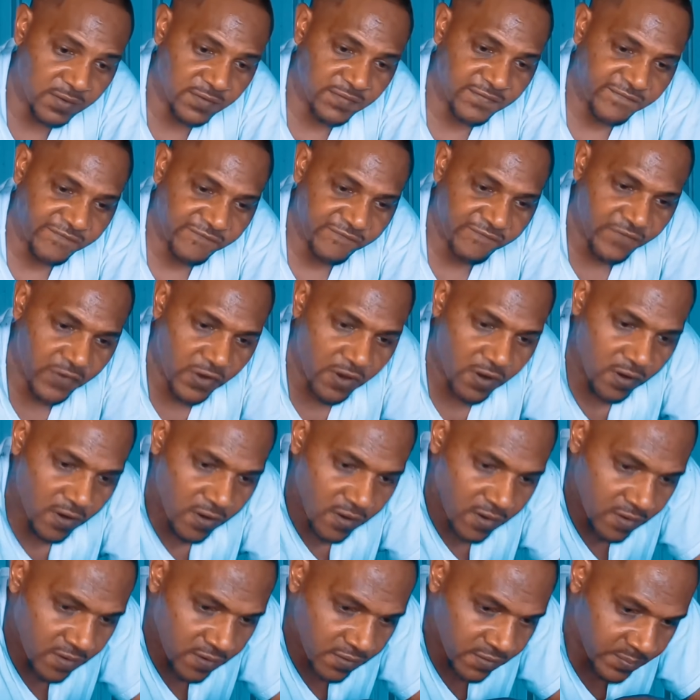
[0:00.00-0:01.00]
the
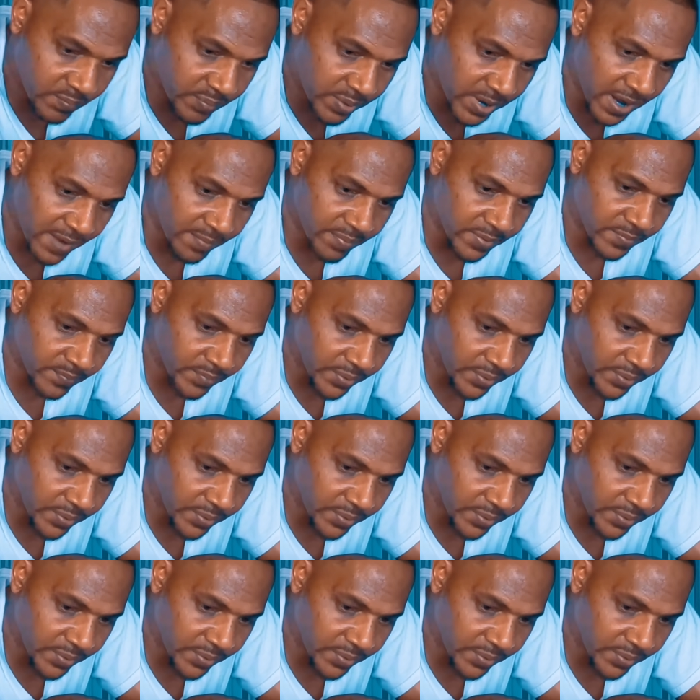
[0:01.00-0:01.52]
frog, popping